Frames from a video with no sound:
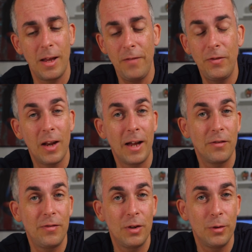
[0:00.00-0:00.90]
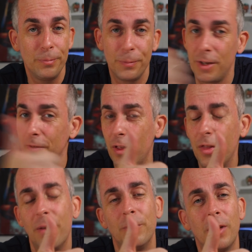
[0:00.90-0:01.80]
If you like the video, give it a
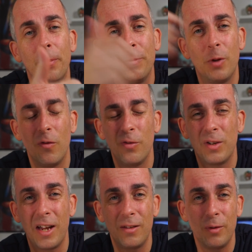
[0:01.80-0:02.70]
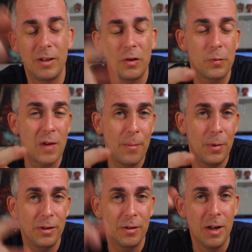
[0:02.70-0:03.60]
thumbs up. Don't forget to hit the
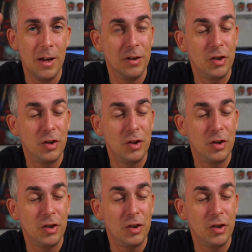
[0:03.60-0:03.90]
subscribe button.